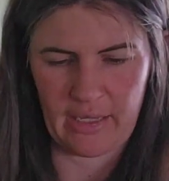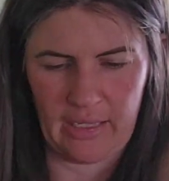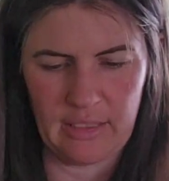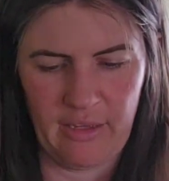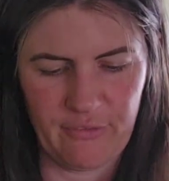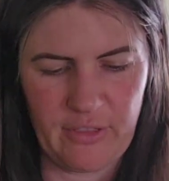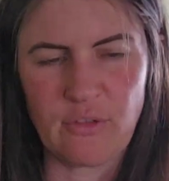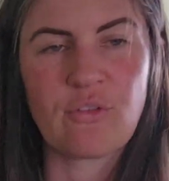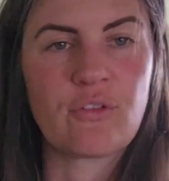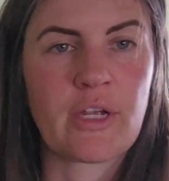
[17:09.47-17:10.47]
love
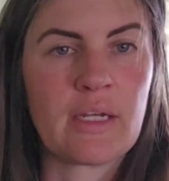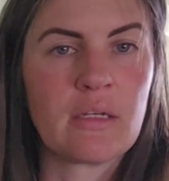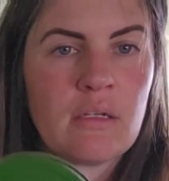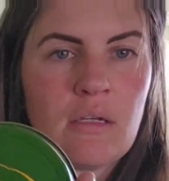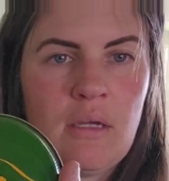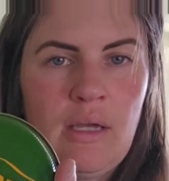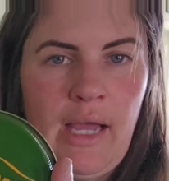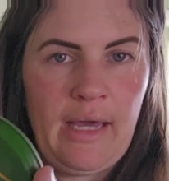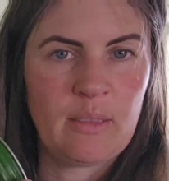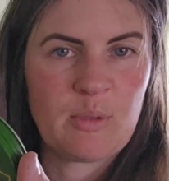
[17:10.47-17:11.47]
these freaking
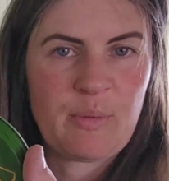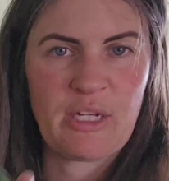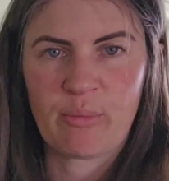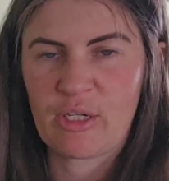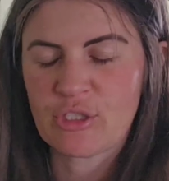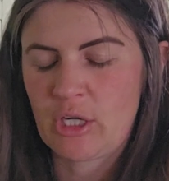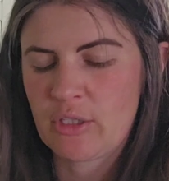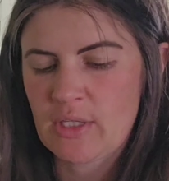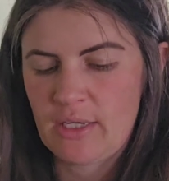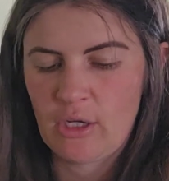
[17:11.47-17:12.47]
Adam's peanut butter
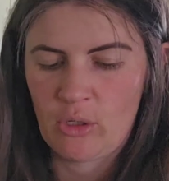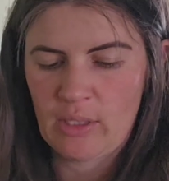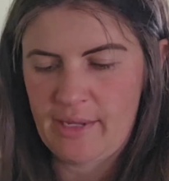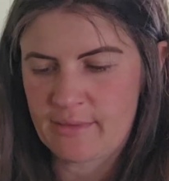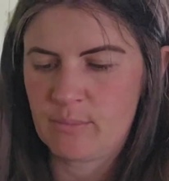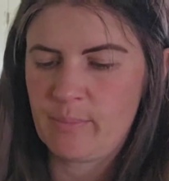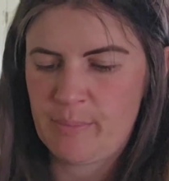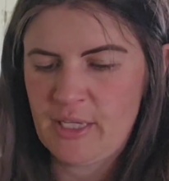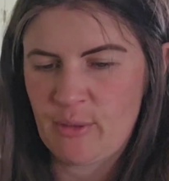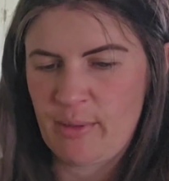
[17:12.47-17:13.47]
jars. I know, like,
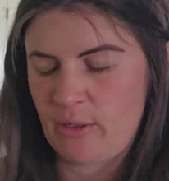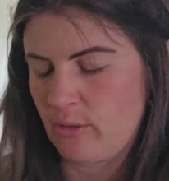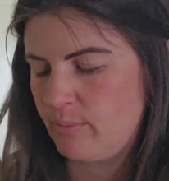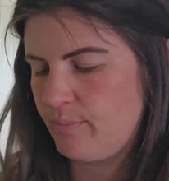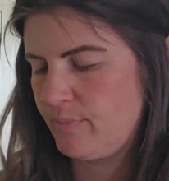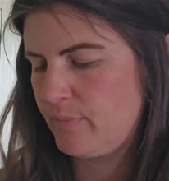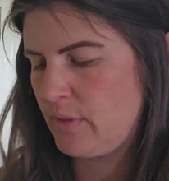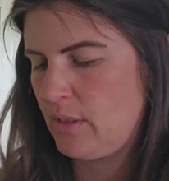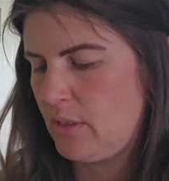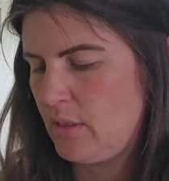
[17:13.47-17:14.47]
peanut butter,
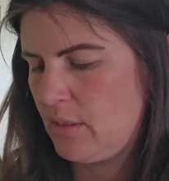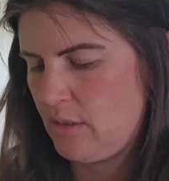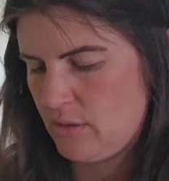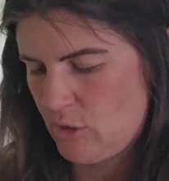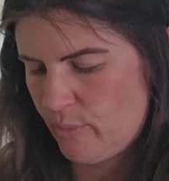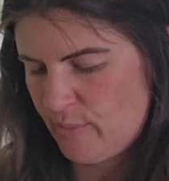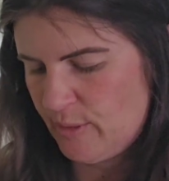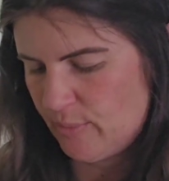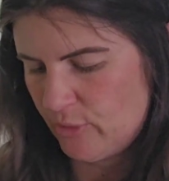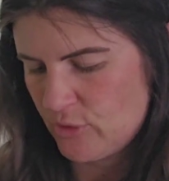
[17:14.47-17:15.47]
so many
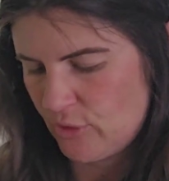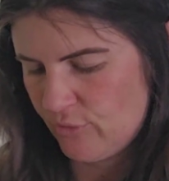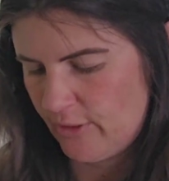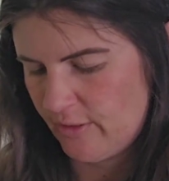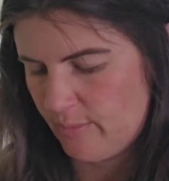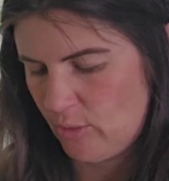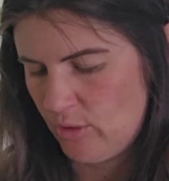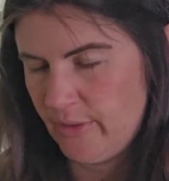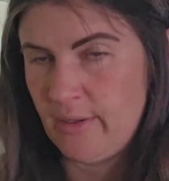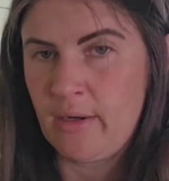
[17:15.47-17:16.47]
people are so afraid of the
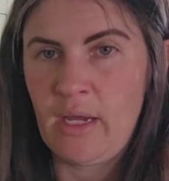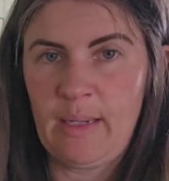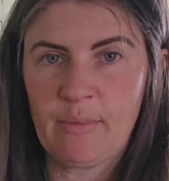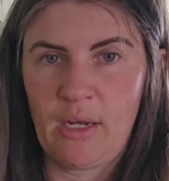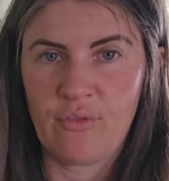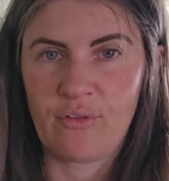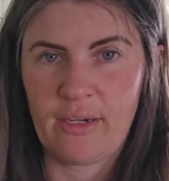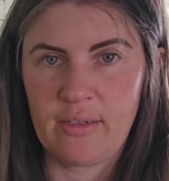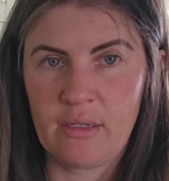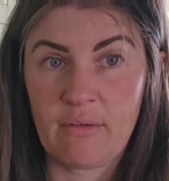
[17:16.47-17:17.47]
mold, and I'm not
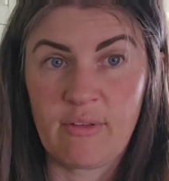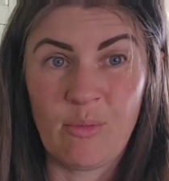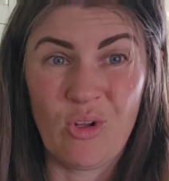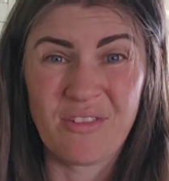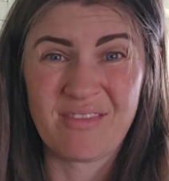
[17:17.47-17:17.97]
afraid of the mold.